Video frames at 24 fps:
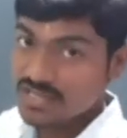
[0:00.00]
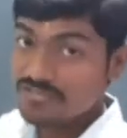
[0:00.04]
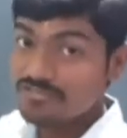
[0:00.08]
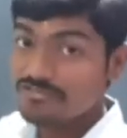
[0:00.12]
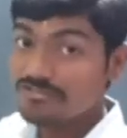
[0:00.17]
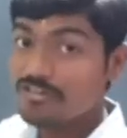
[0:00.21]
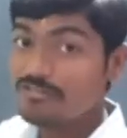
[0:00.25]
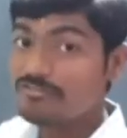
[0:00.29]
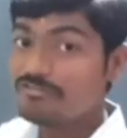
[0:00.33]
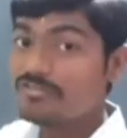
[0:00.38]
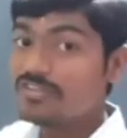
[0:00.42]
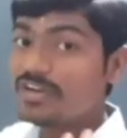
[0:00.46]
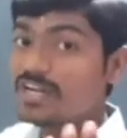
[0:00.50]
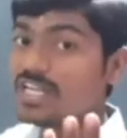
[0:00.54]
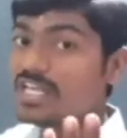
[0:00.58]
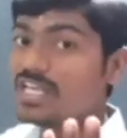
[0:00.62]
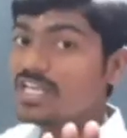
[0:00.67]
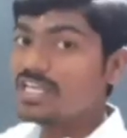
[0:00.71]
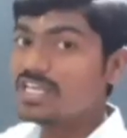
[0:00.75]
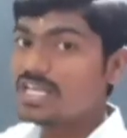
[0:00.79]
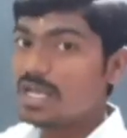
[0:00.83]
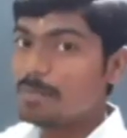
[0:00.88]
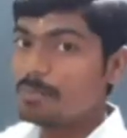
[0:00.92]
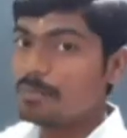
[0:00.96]

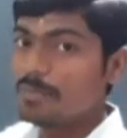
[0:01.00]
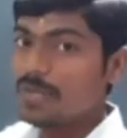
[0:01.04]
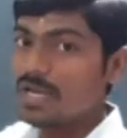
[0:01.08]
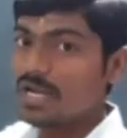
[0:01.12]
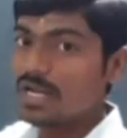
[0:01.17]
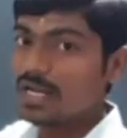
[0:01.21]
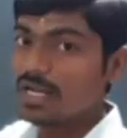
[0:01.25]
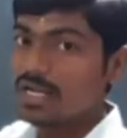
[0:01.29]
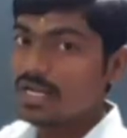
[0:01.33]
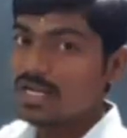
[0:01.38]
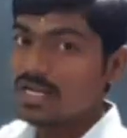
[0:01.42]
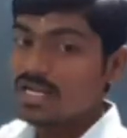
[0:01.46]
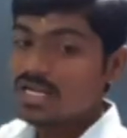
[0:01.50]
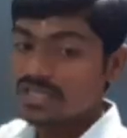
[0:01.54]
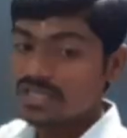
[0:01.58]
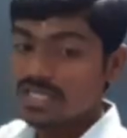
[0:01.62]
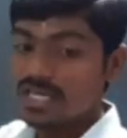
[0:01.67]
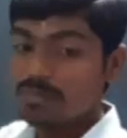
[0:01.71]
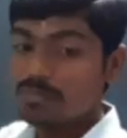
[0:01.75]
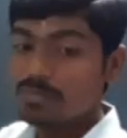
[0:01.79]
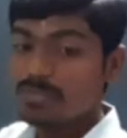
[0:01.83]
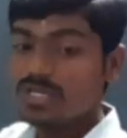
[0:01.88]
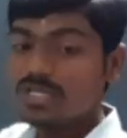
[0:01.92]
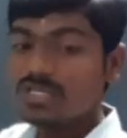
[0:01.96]
50 ml,
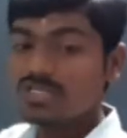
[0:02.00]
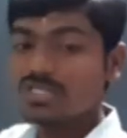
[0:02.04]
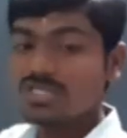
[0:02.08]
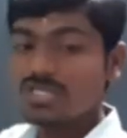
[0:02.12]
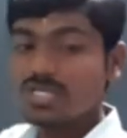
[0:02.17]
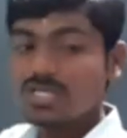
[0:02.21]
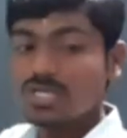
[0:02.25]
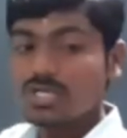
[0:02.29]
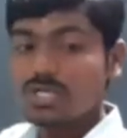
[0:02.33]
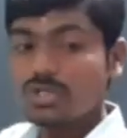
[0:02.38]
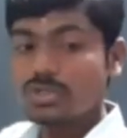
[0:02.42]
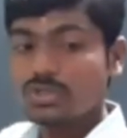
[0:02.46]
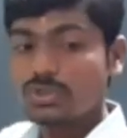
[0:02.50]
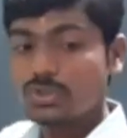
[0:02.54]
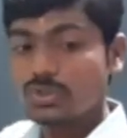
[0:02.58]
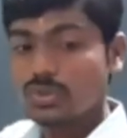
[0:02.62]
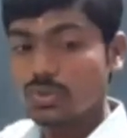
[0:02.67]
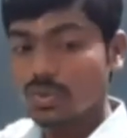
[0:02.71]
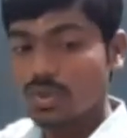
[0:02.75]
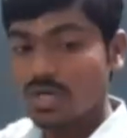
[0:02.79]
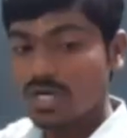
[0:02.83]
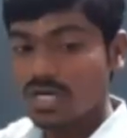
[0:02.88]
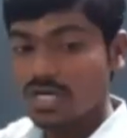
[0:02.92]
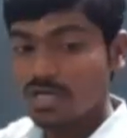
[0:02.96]
that means
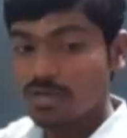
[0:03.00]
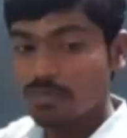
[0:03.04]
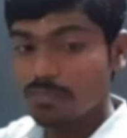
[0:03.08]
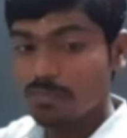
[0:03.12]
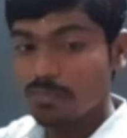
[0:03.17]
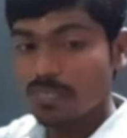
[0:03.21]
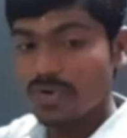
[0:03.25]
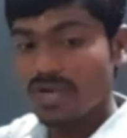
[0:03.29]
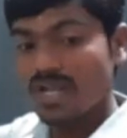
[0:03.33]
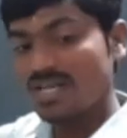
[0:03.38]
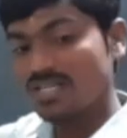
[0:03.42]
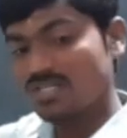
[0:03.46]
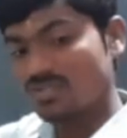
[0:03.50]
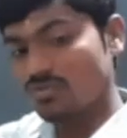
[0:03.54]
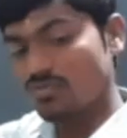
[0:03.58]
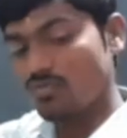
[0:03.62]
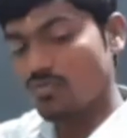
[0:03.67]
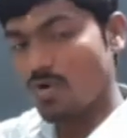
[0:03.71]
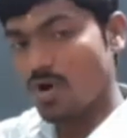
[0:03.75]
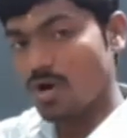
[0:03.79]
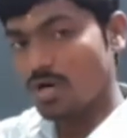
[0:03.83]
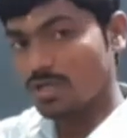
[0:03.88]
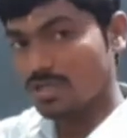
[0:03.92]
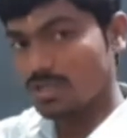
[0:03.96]
sugar plus
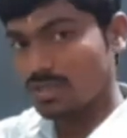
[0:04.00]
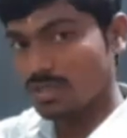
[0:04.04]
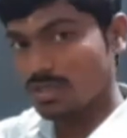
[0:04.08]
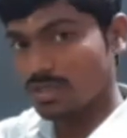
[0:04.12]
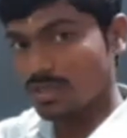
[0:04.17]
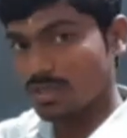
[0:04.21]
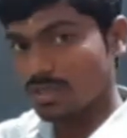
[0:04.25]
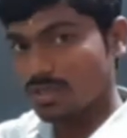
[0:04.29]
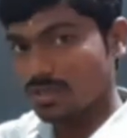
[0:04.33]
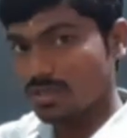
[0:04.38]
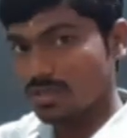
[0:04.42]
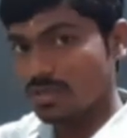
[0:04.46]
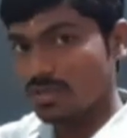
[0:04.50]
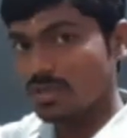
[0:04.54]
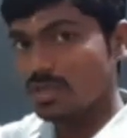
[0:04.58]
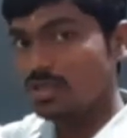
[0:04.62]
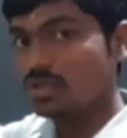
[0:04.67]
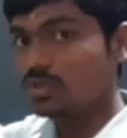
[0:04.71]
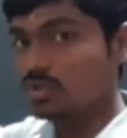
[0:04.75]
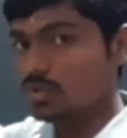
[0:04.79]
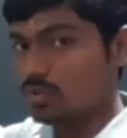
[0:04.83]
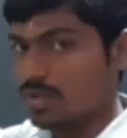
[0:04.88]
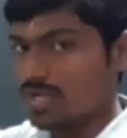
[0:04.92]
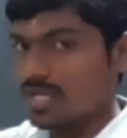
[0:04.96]
water
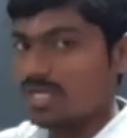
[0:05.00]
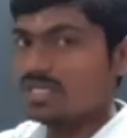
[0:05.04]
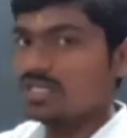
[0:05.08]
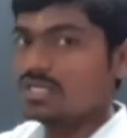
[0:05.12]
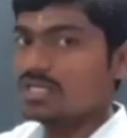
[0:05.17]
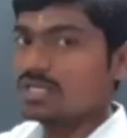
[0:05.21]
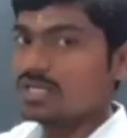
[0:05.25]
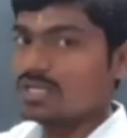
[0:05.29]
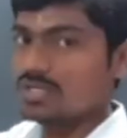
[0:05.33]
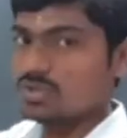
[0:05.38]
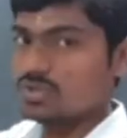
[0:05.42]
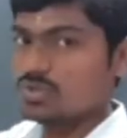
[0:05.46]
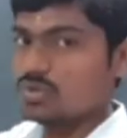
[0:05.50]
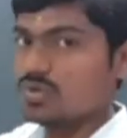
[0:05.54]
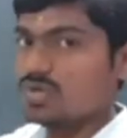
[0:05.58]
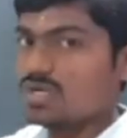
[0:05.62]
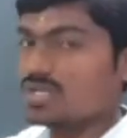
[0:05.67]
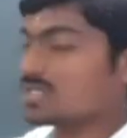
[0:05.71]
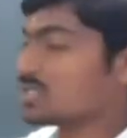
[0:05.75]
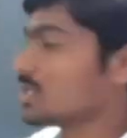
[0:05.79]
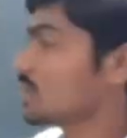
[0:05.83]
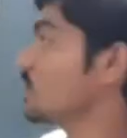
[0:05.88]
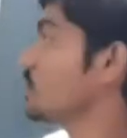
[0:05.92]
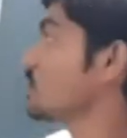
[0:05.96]
together, sugar
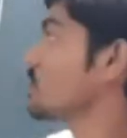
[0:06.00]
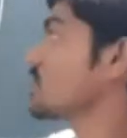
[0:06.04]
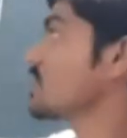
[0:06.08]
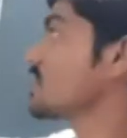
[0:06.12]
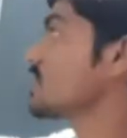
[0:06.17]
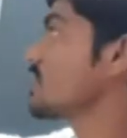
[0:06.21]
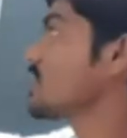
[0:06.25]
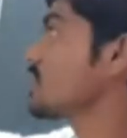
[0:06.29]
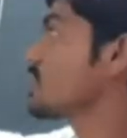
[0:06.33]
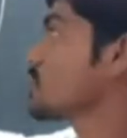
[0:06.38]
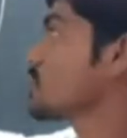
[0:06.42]
solution, the